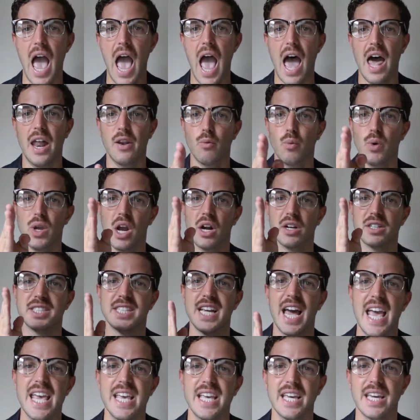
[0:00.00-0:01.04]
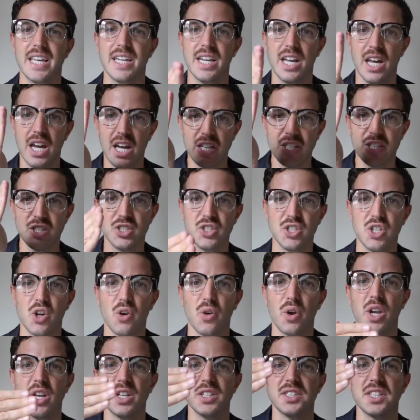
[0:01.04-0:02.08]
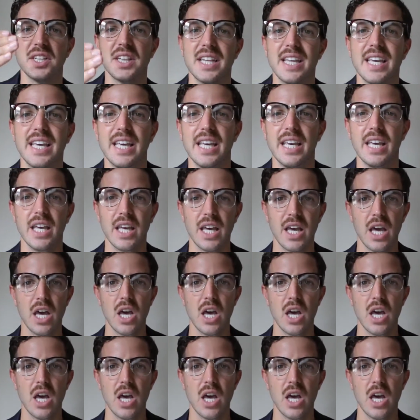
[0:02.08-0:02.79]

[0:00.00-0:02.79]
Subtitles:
and we are taken seriously.